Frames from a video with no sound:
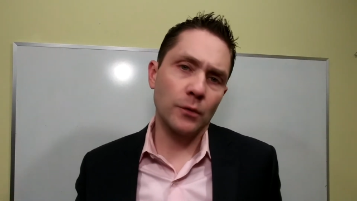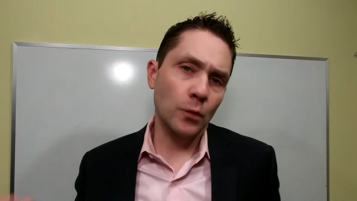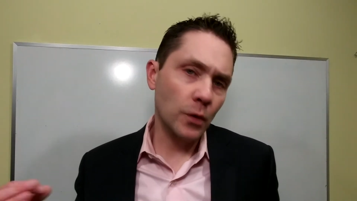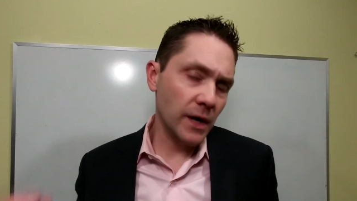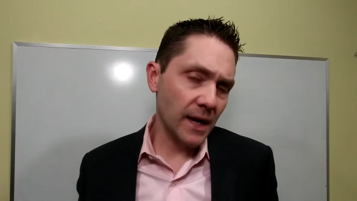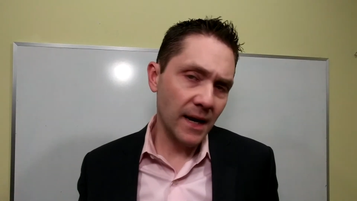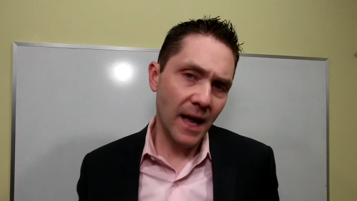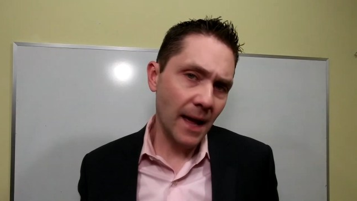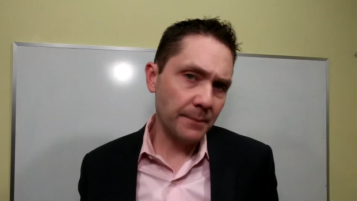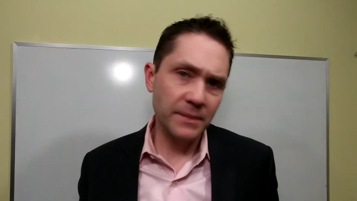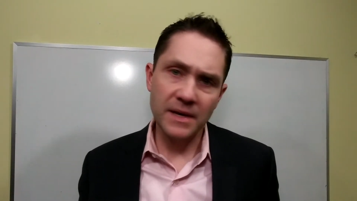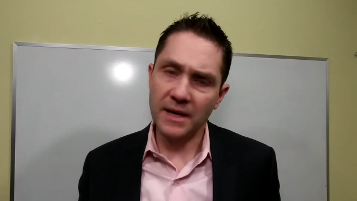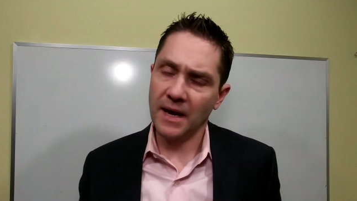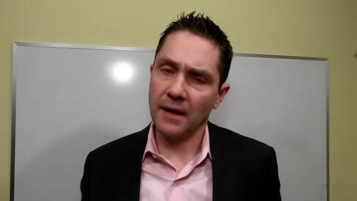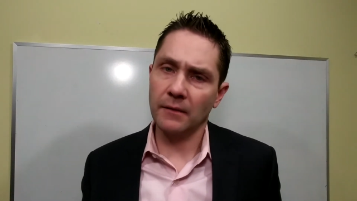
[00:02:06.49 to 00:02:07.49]
cannot be
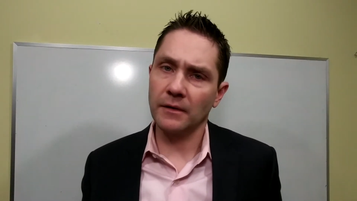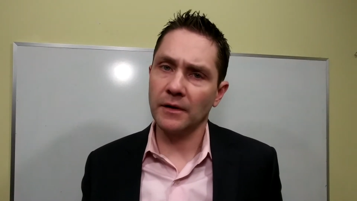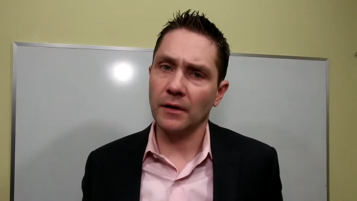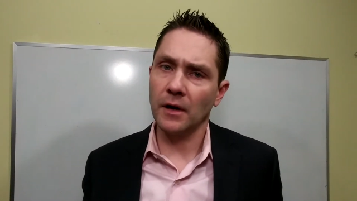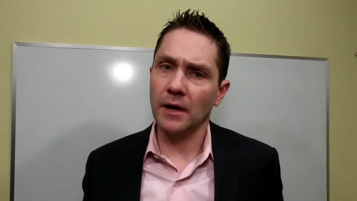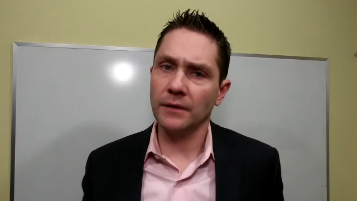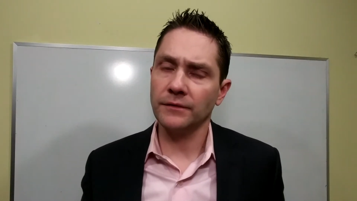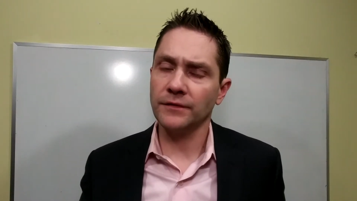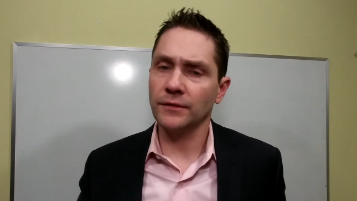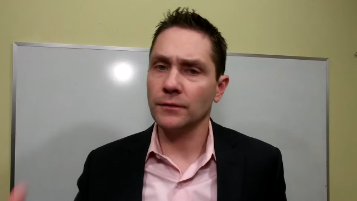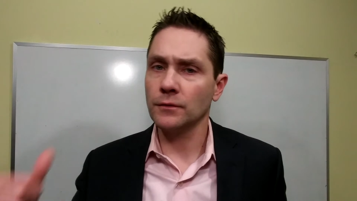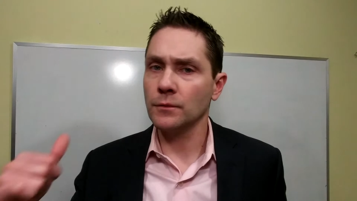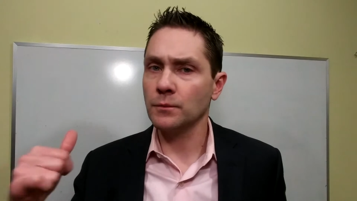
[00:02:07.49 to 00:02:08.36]
counted on to